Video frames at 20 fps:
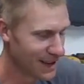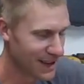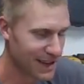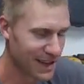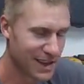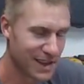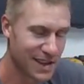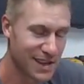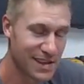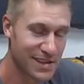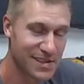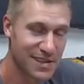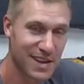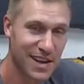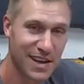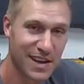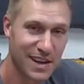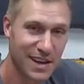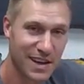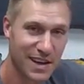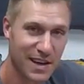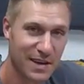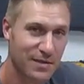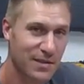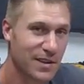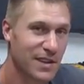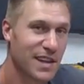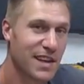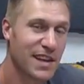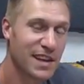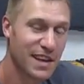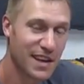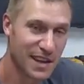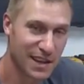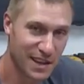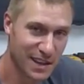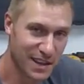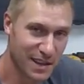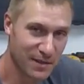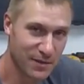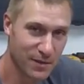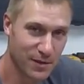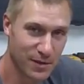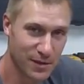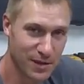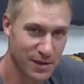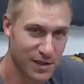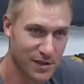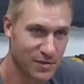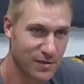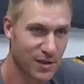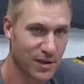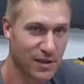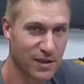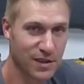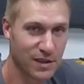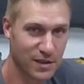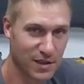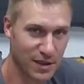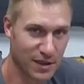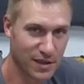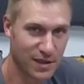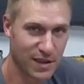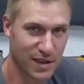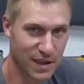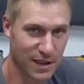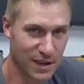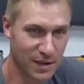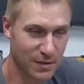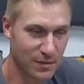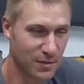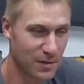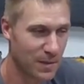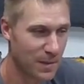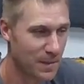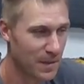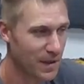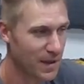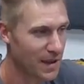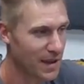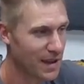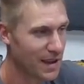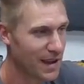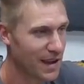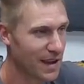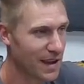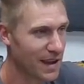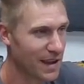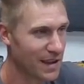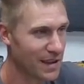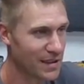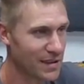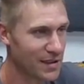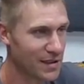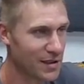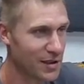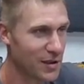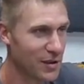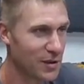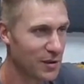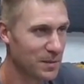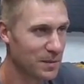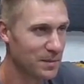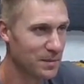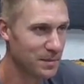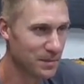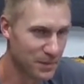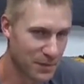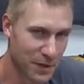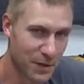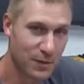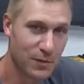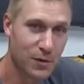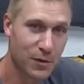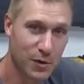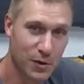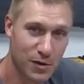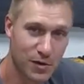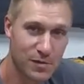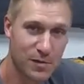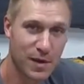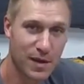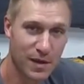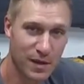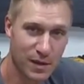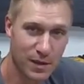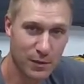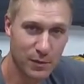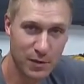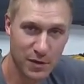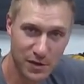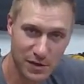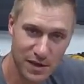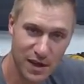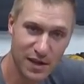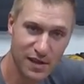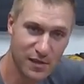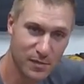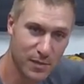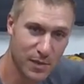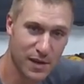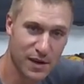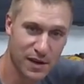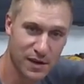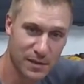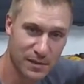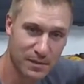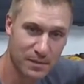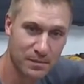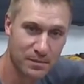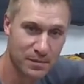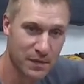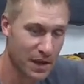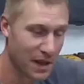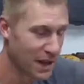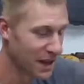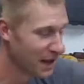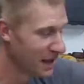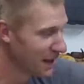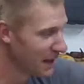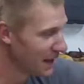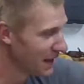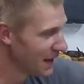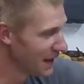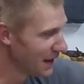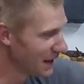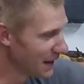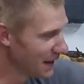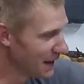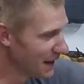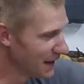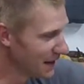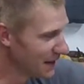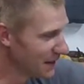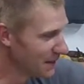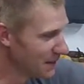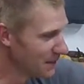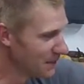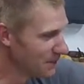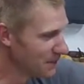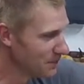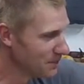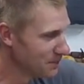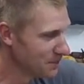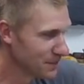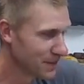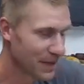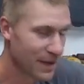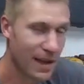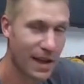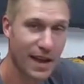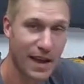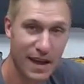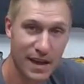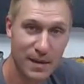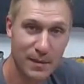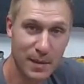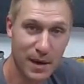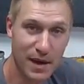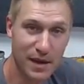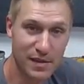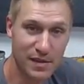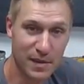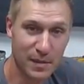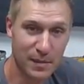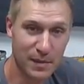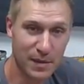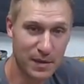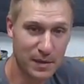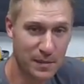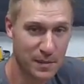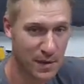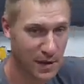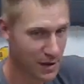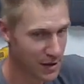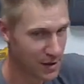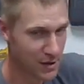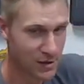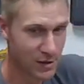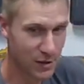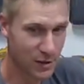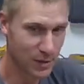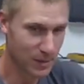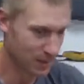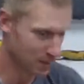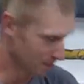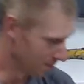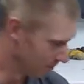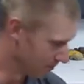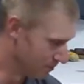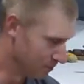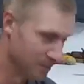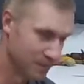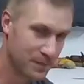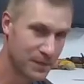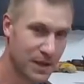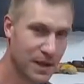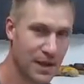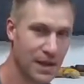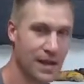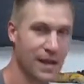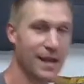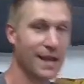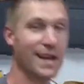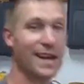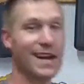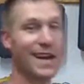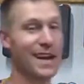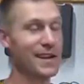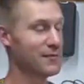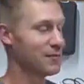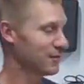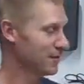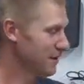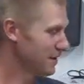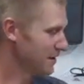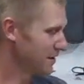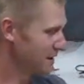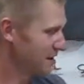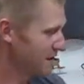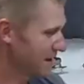He's got everything and anything for this truck that you can think of. So, of course, the wheels got spinning, and I had to buy something. So, that's what this is.